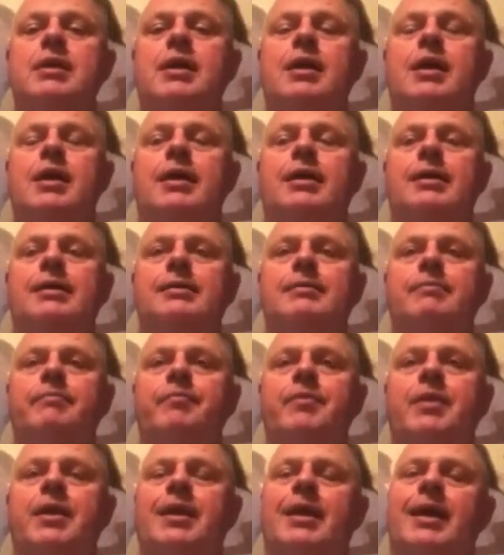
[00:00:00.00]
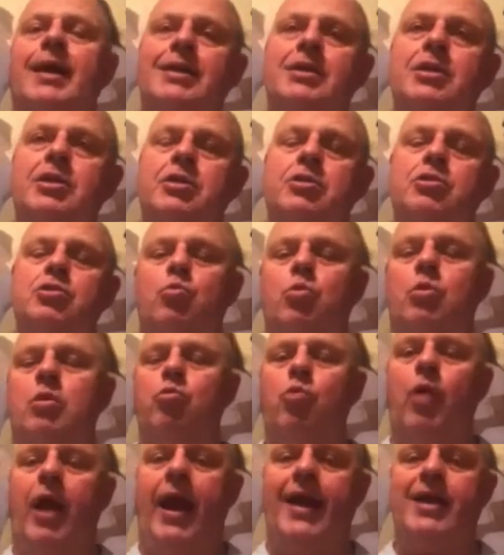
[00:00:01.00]
And I hate to use the word
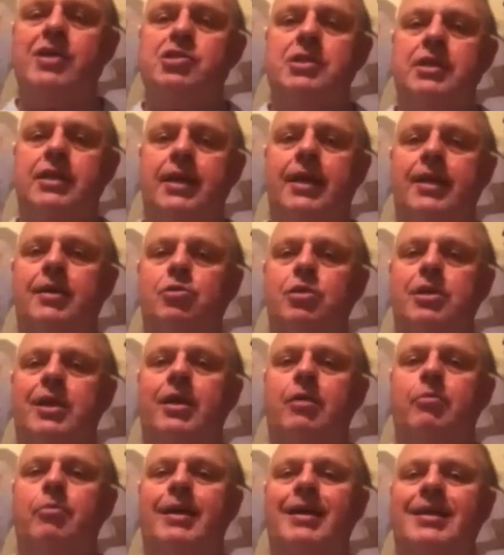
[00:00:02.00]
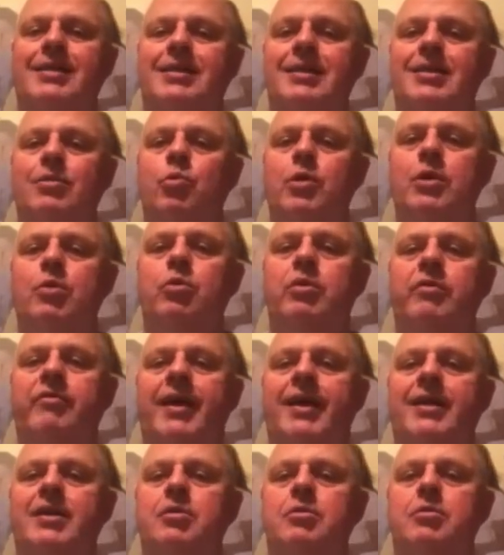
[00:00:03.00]
rationing healthcare, but I think we would have
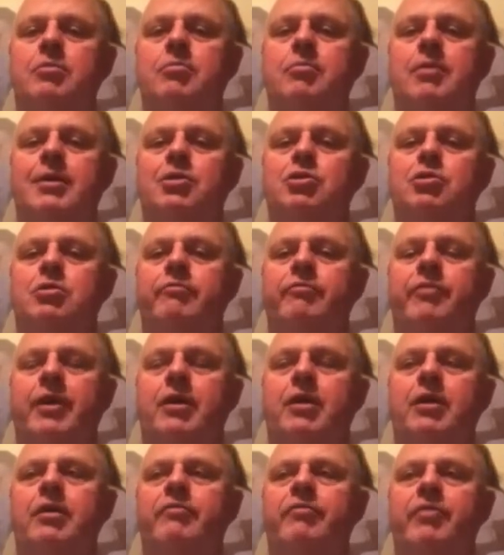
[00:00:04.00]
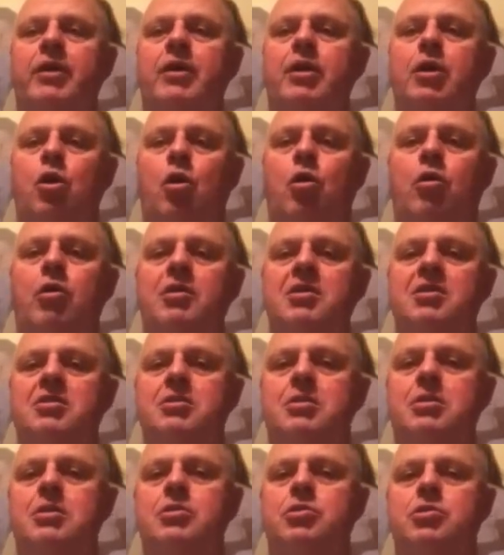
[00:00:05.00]
had to make some very, very hard
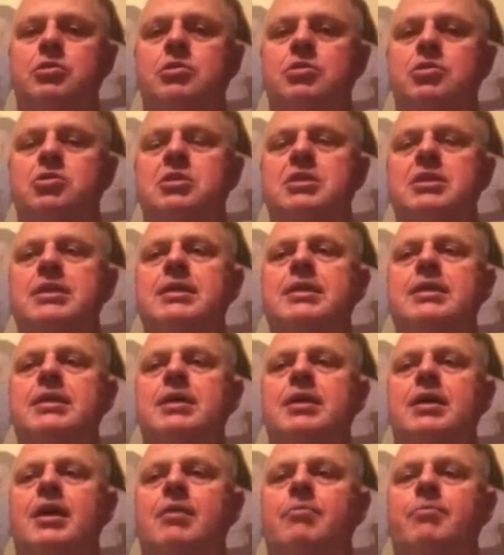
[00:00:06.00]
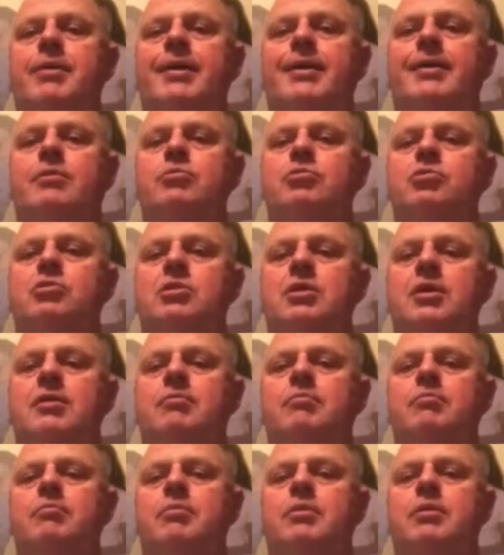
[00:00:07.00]
decisions about
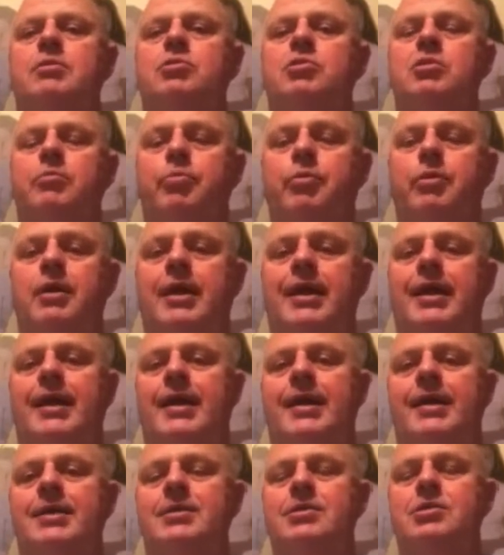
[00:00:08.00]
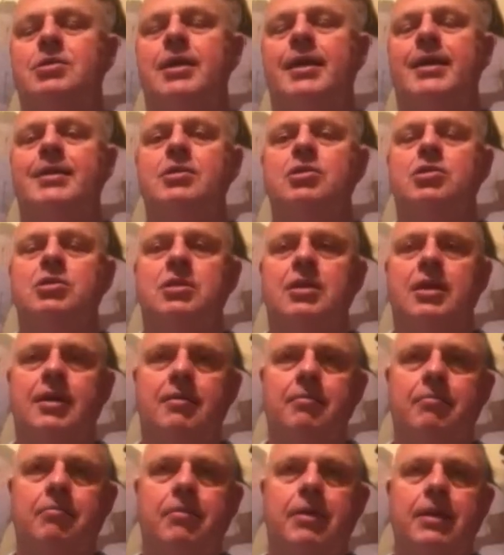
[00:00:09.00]
some supplies and
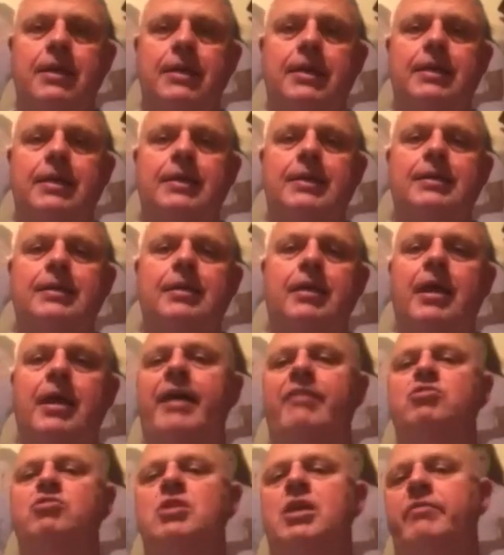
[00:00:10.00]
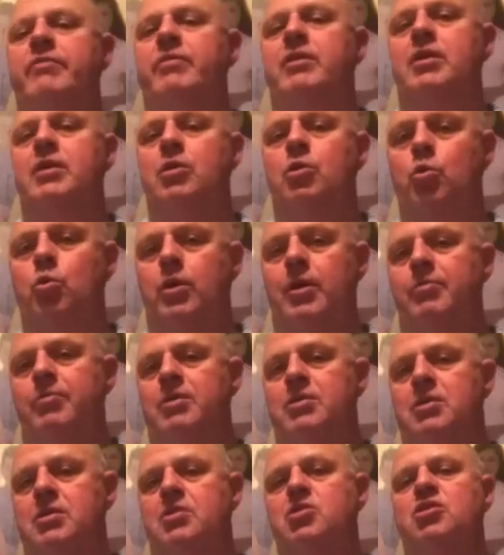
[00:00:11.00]
some life-saving
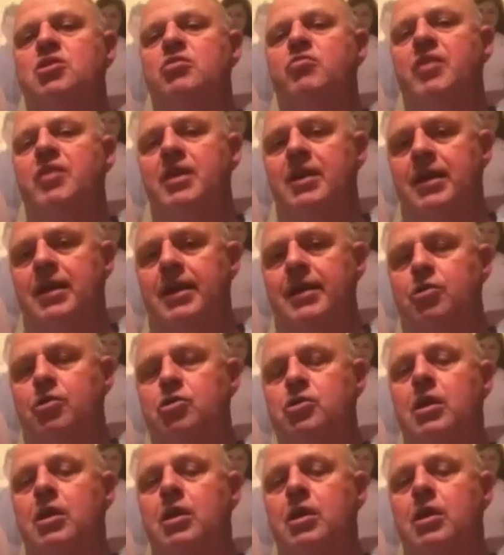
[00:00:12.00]
equipment, such as ventilators.